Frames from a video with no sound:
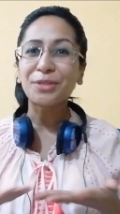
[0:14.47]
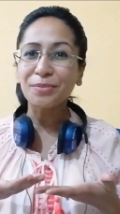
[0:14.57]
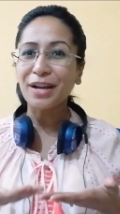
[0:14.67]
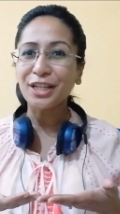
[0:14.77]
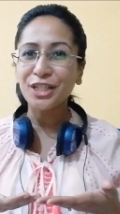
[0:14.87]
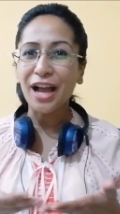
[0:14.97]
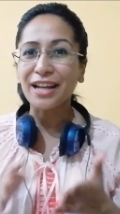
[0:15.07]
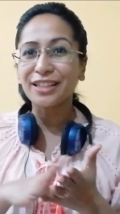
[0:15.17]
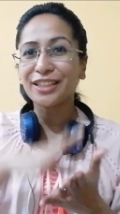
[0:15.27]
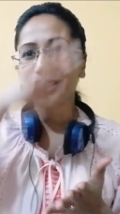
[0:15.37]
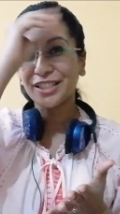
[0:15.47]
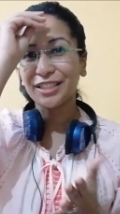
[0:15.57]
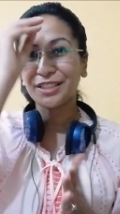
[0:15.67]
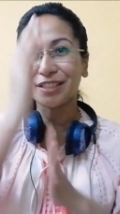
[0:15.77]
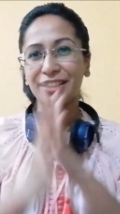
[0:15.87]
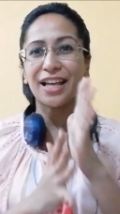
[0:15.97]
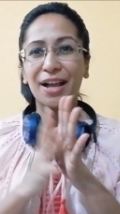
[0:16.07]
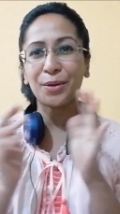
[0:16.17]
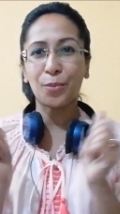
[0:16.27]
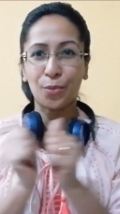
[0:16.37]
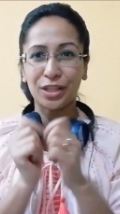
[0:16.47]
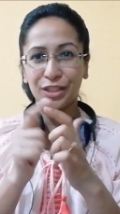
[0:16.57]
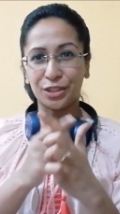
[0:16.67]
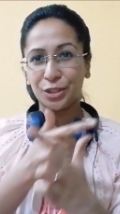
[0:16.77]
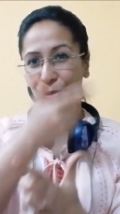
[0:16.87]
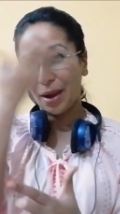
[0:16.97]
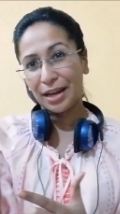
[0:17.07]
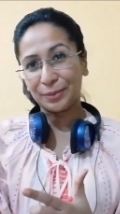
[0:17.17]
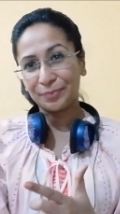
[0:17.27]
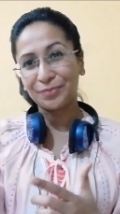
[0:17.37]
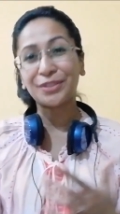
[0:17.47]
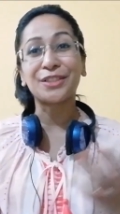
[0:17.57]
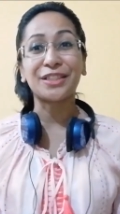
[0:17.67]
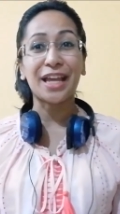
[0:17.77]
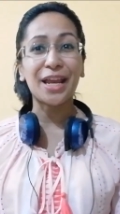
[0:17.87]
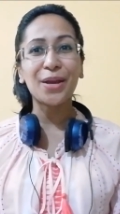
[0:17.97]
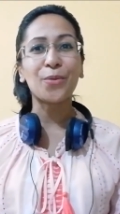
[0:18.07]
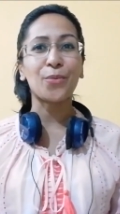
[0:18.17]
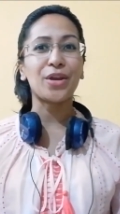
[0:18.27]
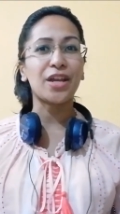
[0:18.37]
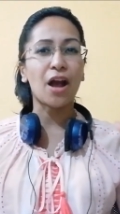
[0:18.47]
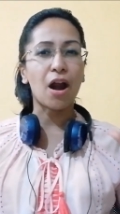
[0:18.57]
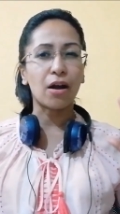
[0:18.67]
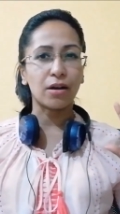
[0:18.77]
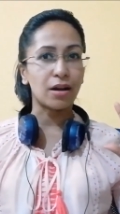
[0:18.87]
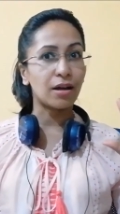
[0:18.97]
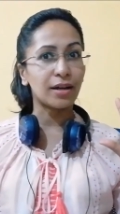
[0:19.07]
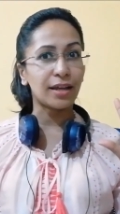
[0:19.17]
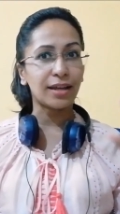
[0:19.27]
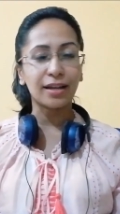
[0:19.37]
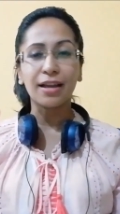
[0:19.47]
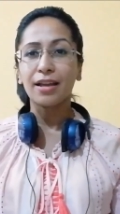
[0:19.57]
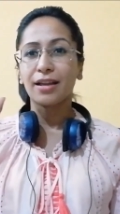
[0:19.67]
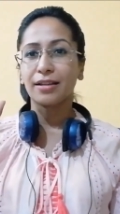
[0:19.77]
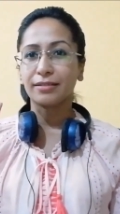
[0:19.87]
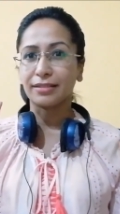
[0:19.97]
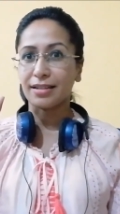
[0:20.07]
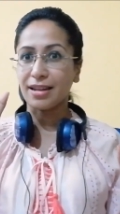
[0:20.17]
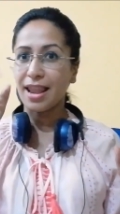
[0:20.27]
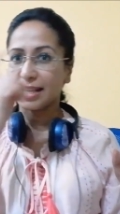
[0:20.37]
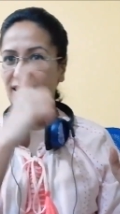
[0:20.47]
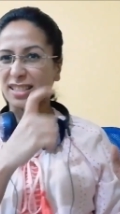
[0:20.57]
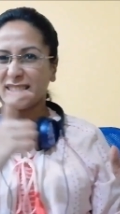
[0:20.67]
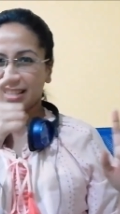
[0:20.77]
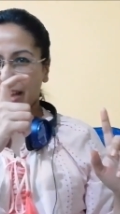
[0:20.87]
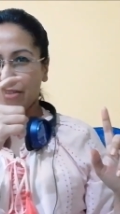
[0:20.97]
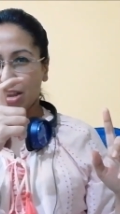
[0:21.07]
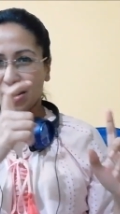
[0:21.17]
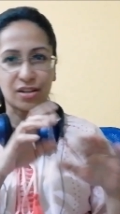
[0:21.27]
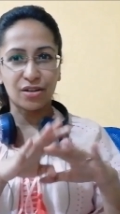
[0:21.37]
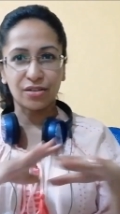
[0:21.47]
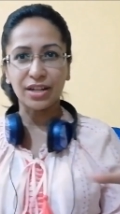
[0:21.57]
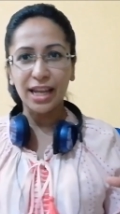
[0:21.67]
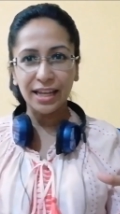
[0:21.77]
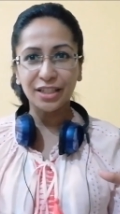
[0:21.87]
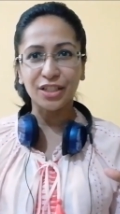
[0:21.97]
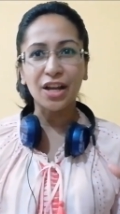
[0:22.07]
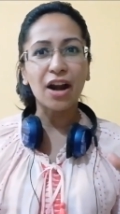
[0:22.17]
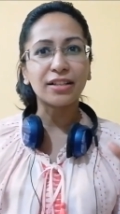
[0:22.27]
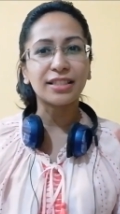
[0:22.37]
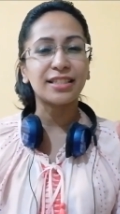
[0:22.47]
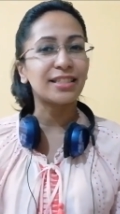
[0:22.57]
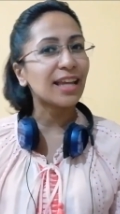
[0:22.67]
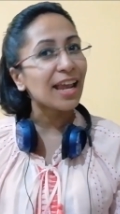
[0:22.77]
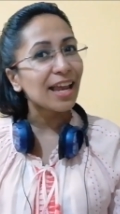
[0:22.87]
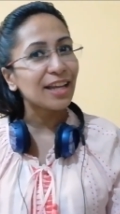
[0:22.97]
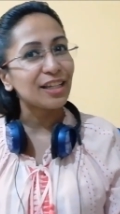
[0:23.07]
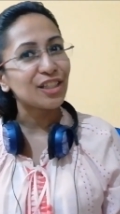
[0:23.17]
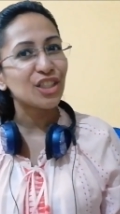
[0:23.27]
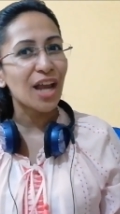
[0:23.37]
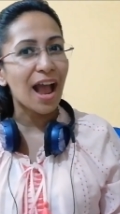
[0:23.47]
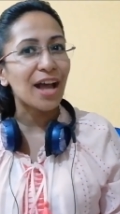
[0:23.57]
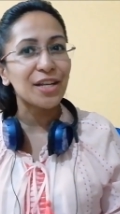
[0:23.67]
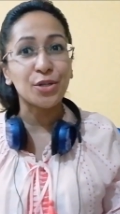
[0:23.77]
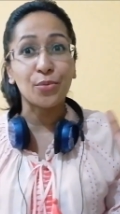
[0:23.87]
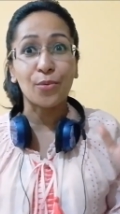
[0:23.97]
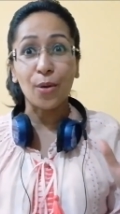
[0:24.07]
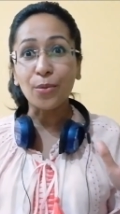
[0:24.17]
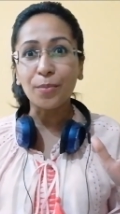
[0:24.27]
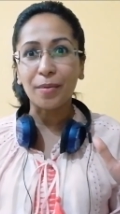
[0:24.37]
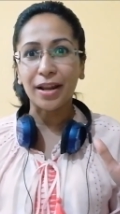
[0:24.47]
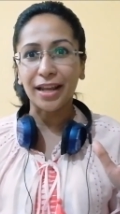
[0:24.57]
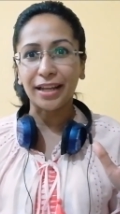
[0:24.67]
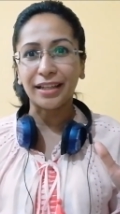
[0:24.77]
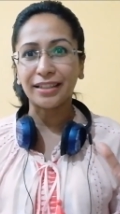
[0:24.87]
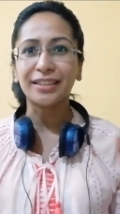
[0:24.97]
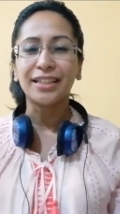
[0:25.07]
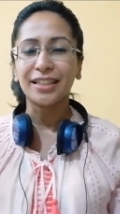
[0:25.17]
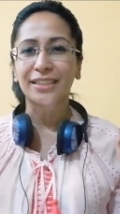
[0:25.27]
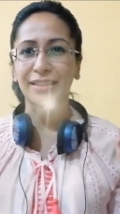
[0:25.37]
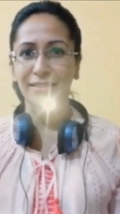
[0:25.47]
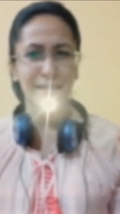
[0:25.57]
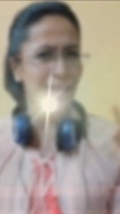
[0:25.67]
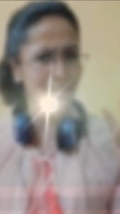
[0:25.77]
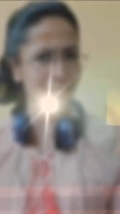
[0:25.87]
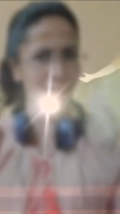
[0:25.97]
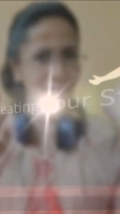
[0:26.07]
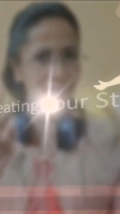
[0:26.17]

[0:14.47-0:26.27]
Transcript: to my channel Learn to Sign with Joanna. Today we are learning lesson 7, create your stage and role play. So let's have